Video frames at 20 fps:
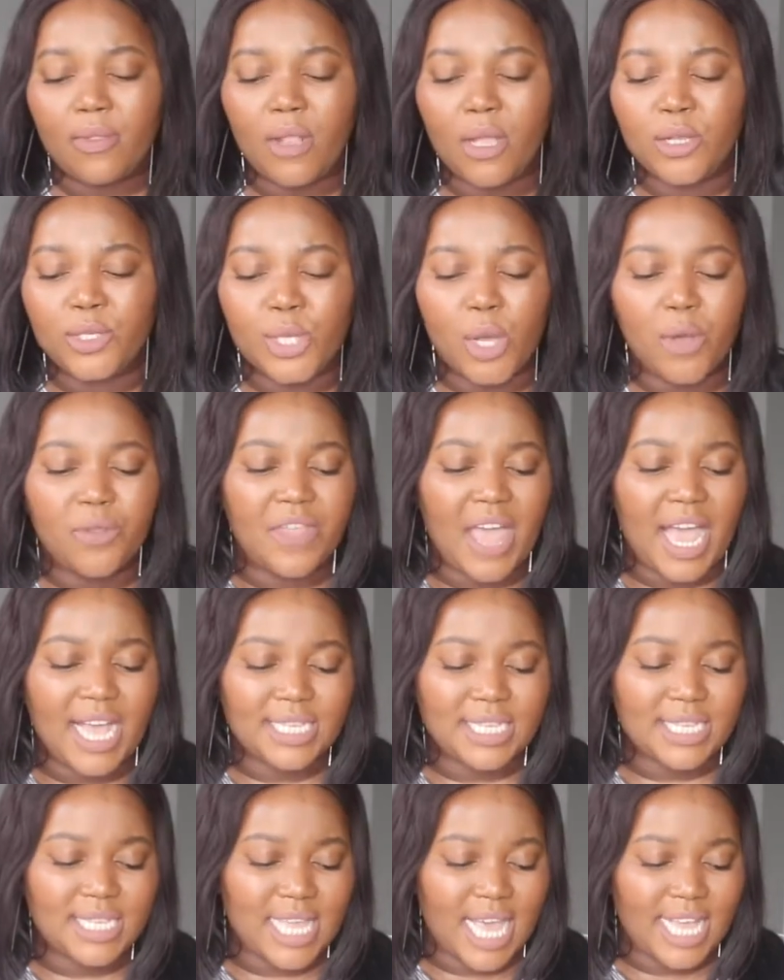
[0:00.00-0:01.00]
So
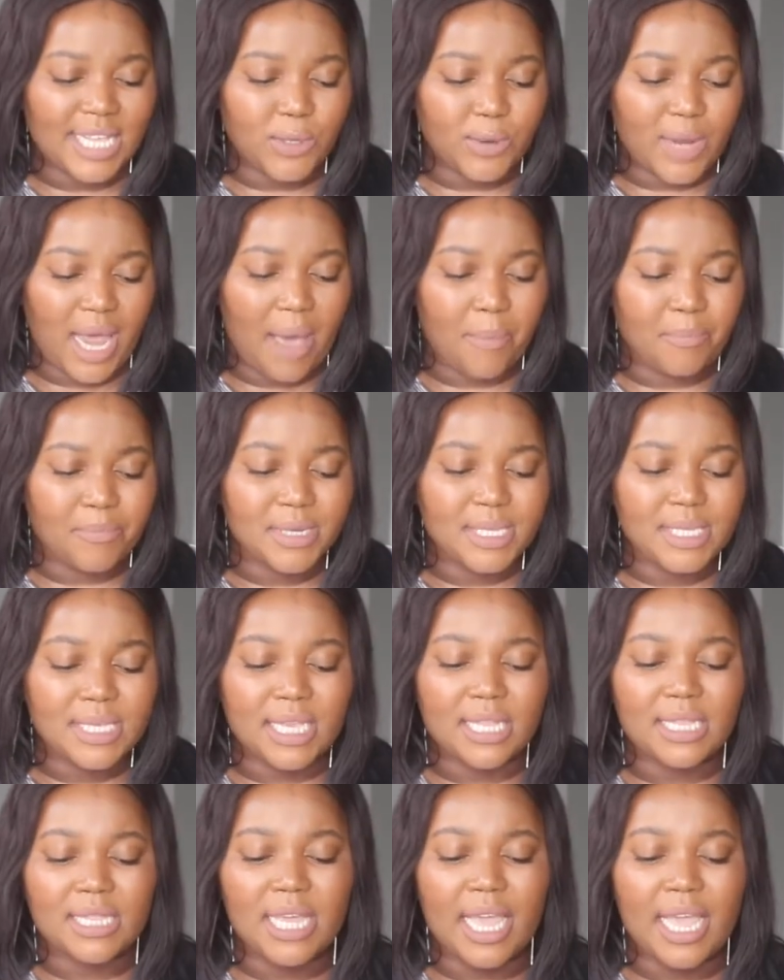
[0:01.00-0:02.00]
that's what happens
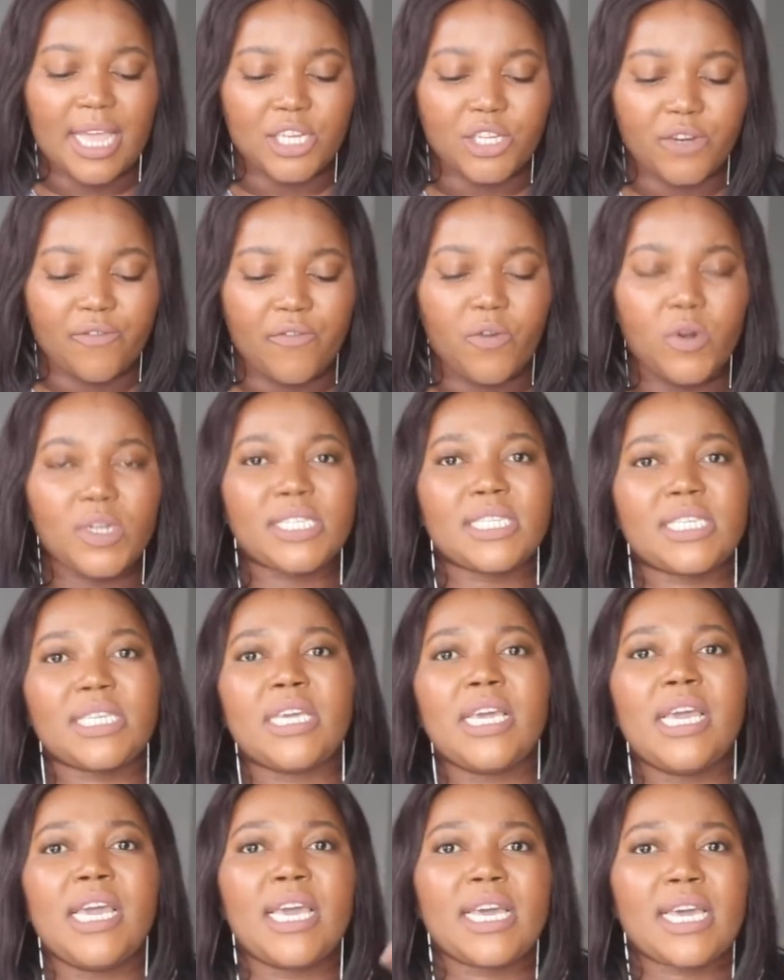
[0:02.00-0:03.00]
at the age of
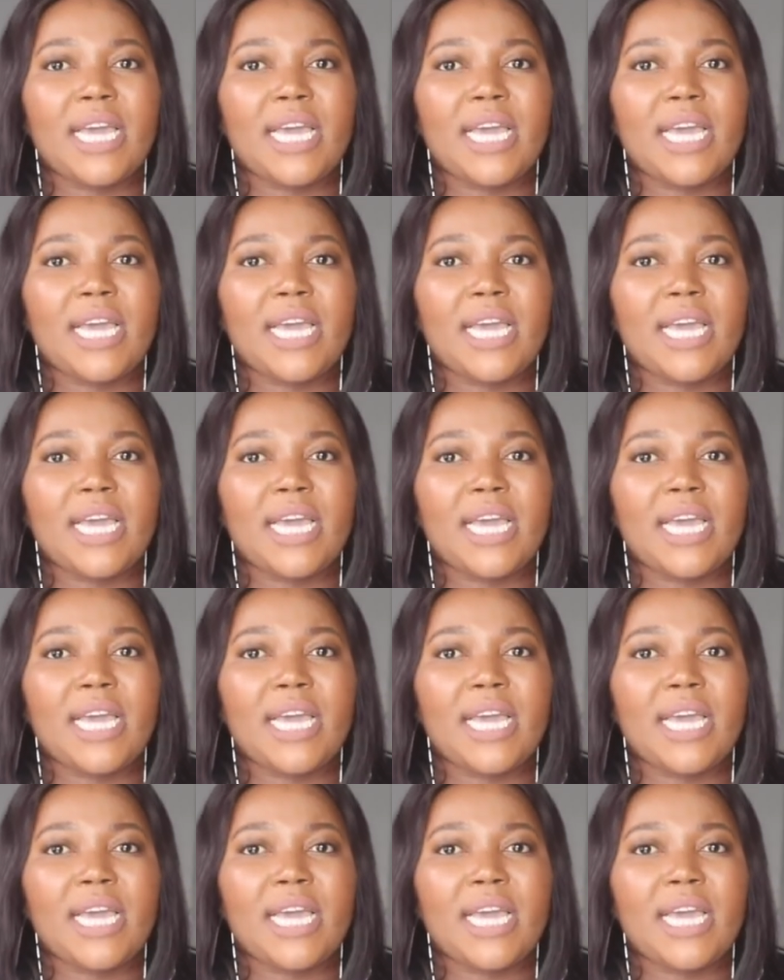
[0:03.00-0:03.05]
40.